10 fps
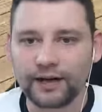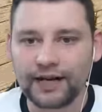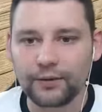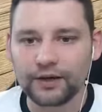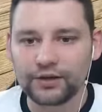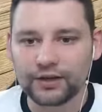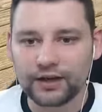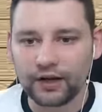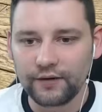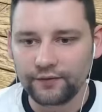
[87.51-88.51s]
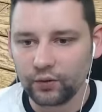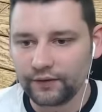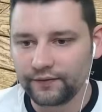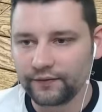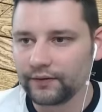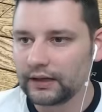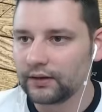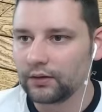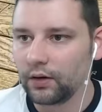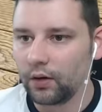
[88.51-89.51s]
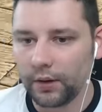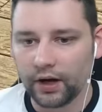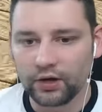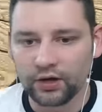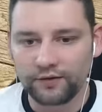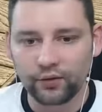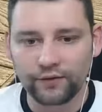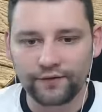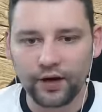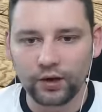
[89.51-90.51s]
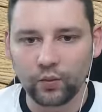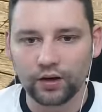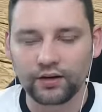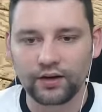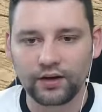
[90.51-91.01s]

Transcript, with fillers: And now we're going to... Can I afford a... Oh my, I can afford a third one.